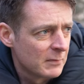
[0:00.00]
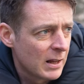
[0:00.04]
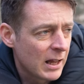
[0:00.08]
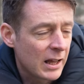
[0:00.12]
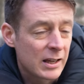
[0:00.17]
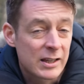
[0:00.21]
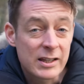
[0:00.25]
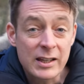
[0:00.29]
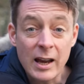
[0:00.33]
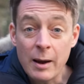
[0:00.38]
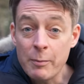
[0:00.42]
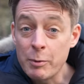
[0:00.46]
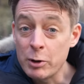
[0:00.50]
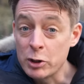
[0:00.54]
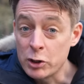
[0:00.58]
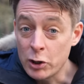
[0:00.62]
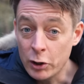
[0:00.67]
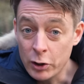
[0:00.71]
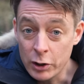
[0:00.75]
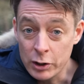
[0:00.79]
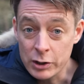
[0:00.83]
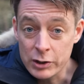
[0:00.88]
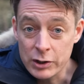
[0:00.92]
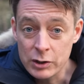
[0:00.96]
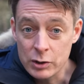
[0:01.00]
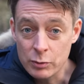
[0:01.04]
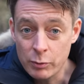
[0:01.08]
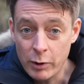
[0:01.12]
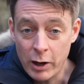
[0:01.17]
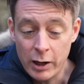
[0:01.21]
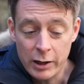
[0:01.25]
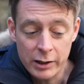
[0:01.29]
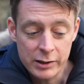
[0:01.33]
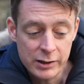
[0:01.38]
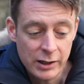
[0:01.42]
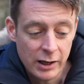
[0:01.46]
saboteurs as
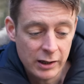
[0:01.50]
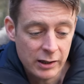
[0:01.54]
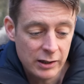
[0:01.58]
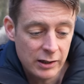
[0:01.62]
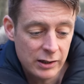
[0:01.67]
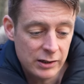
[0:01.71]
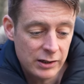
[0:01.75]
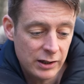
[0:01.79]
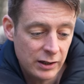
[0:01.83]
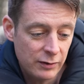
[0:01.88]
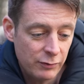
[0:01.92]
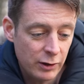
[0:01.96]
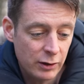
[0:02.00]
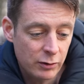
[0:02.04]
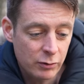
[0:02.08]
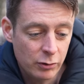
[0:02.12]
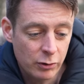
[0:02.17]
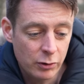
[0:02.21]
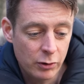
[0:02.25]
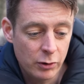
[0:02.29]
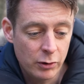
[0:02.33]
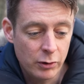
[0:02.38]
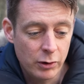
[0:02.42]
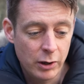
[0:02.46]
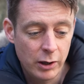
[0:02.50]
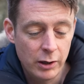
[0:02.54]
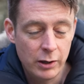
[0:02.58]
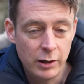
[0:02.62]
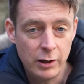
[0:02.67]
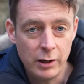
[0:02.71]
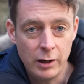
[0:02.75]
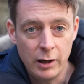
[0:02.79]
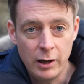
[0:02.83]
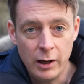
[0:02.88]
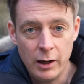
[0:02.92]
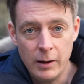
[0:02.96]
well attacking a TV crew.
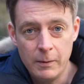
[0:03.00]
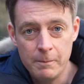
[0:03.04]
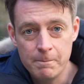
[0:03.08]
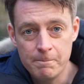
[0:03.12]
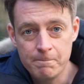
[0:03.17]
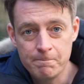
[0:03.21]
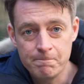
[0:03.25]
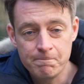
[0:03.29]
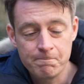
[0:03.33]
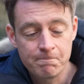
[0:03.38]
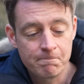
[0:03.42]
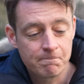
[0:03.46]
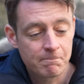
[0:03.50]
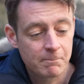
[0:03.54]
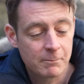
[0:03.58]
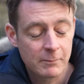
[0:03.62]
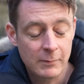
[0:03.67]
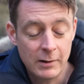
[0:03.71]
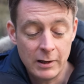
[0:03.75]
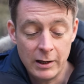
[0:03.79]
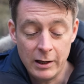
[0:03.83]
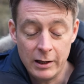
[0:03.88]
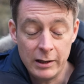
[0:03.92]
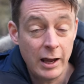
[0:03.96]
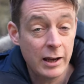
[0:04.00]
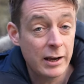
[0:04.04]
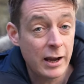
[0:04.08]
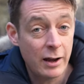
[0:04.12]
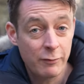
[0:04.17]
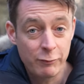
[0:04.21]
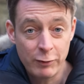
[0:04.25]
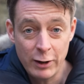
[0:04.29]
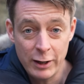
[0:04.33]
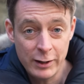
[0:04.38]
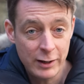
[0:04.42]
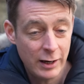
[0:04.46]
And they
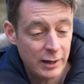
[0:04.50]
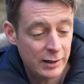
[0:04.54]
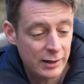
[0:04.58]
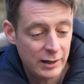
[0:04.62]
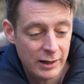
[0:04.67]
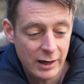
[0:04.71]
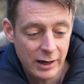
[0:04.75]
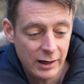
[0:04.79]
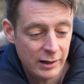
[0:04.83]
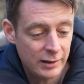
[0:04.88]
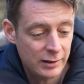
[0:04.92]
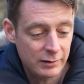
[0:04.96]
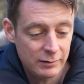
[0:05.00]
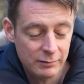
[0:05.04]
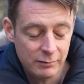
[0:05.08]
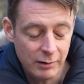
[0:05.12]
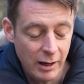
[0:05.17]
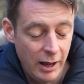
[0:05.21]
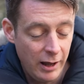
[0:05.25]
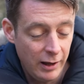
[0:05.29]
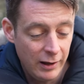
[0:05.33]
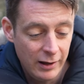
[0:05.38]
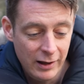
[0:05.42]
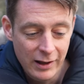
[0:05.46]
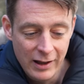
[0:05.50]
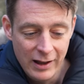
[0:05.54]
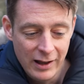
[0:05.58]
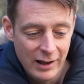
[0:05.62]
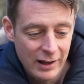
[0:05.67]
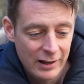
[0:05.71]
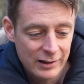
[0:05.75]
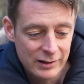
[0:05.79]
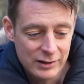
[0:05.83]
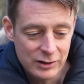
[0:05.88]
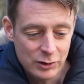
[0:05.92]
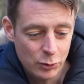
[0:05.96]
definitely didn't need
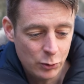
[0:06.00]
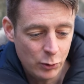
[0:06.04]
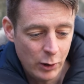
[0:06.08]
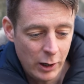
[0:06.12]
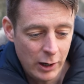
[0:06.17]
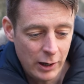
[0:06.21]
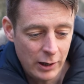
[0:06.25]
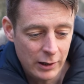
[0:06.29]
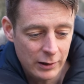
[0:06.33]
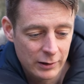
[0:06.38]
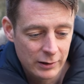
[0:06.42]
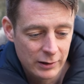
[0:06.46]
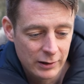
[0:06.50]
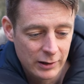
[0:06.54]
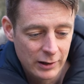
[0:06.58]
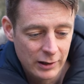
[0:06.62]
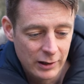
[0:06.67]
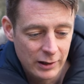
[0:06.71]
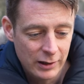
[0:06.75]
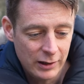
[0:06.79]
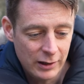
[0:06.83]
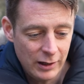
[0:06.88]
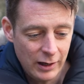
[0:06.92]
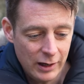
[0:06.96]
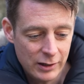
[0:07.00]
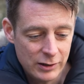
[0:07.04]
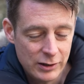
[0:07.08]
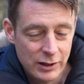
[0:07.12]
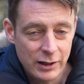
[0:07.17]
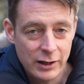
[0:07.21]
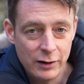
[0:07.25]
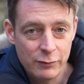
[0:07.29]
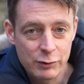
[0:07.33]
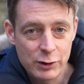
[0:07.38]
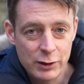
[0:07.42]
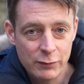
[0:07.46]
to
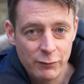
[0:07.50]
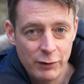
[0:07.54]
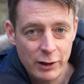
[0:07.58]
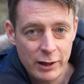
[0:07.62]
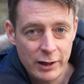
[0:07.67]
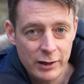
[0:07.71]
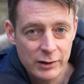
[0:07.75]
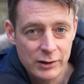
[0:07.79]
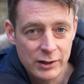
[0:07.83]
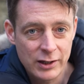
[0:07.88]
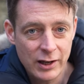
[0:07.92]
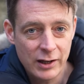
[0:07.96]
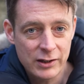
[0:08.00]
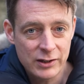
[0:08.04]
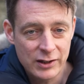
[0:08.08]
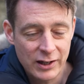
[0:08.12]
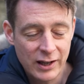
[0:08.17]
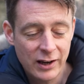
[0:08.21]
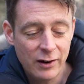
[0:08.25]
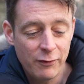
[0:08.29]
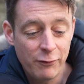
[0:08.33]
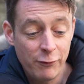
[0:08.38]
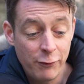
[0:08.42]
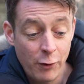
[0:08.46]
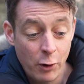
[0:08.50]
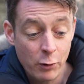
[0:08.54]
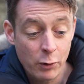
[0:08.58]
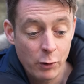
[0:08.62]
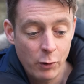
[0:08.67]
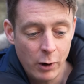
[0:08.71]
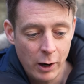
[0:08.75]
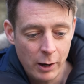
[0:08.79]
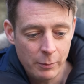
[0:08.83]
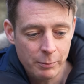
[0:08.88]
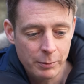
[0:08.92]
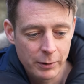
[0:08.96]
give civilians guns to get a photo
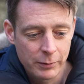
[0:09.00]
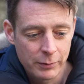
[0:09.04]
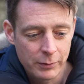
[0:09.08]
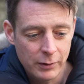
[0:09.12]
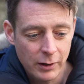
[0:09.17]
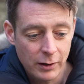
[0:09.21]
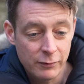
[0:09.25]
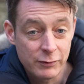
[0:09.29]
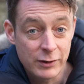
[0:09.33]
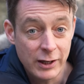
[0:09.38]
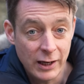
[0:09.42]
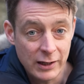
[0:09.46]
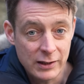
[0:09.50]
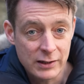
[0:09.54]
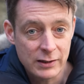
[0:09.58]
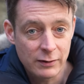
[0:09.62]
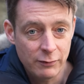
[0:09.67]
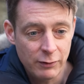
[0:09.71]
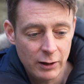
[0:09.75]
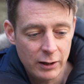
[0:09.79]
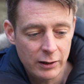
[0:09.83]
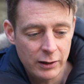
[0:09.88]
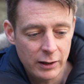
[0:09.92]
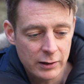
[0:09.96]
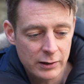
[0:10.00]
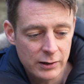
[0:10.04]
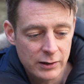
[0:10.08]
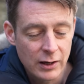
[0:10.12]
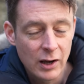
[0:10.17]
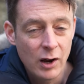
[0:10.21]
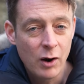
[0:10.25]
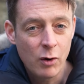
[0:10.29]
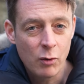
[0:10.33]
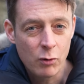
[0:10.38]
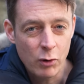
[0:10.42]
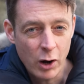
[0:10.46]
op of dead civilians.
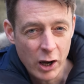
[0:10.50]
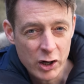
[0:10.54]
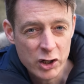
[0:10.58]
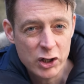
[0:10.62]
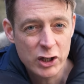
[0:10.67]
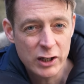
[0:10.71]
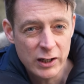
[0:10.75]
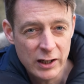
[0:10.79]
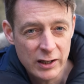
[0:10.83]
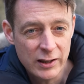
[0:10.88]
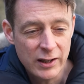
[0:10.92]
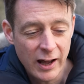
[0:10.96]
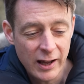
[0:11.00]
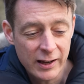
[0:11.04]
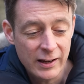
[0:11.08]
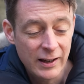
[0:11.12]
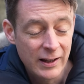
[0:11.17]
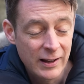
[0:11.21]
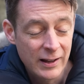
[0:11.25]
Russia did that